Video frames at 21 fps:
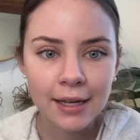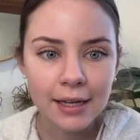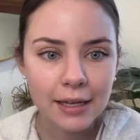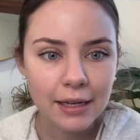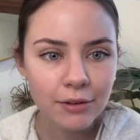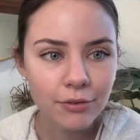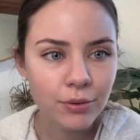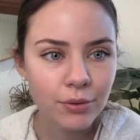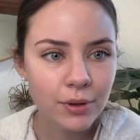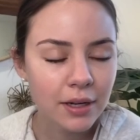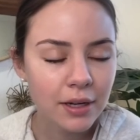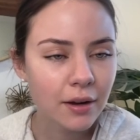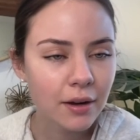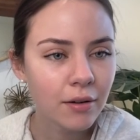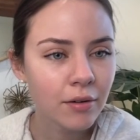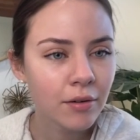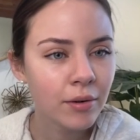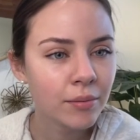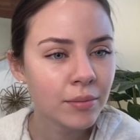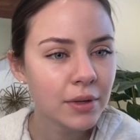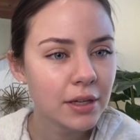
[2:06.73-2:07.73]
if we
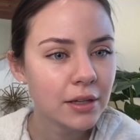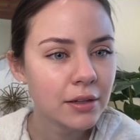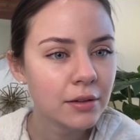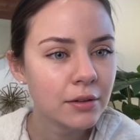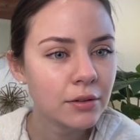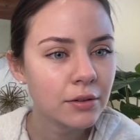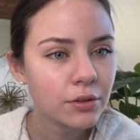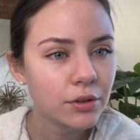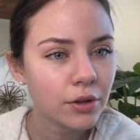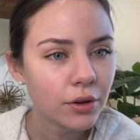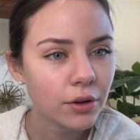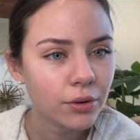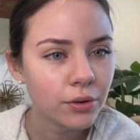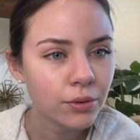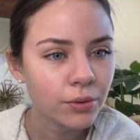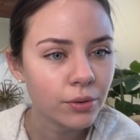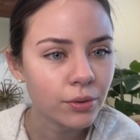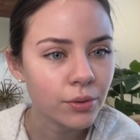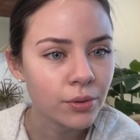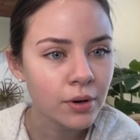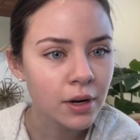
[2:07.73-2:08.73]
come
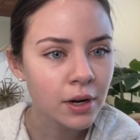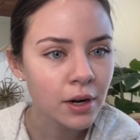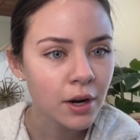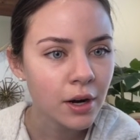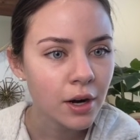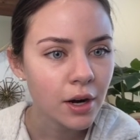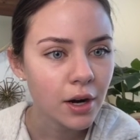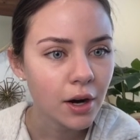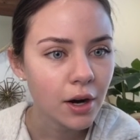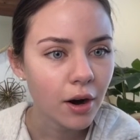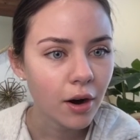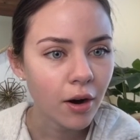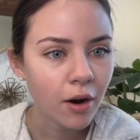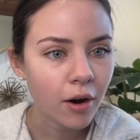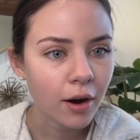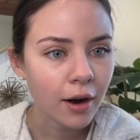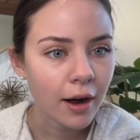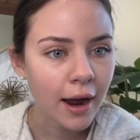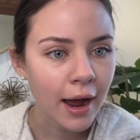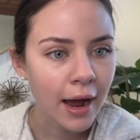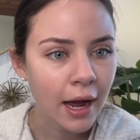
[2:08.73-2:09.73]
into
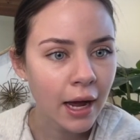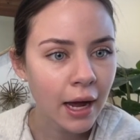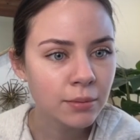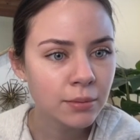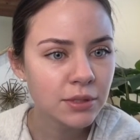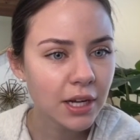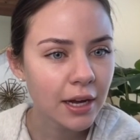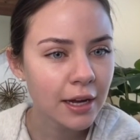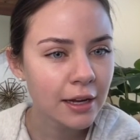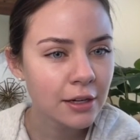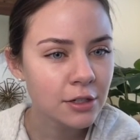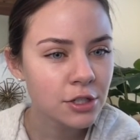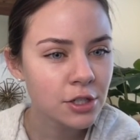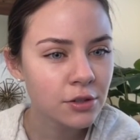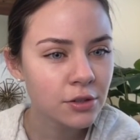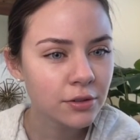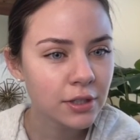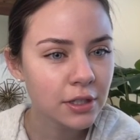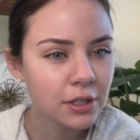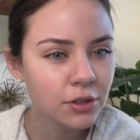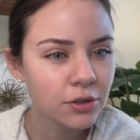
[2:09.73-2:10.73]
our apps, I actually
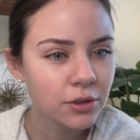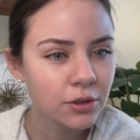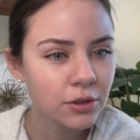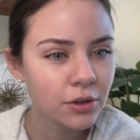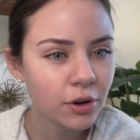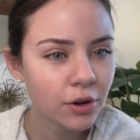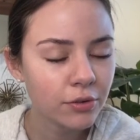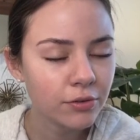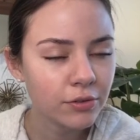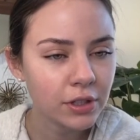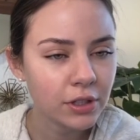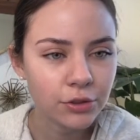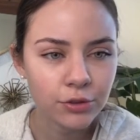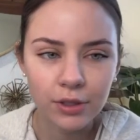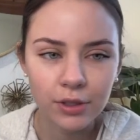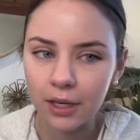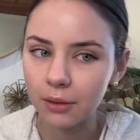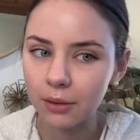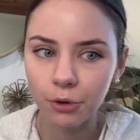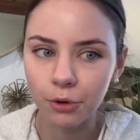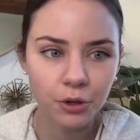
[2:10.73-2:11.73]
don't think you can go to
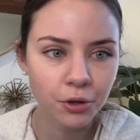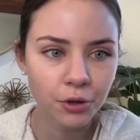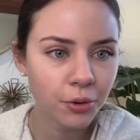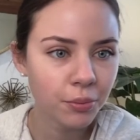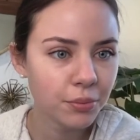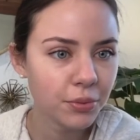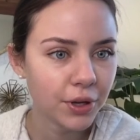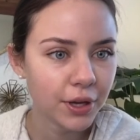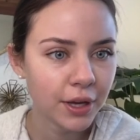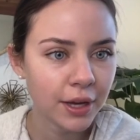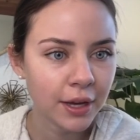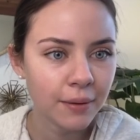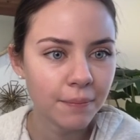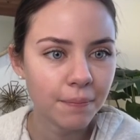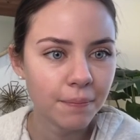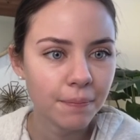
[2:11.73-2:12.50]
V3 anymore. Nope, you can't.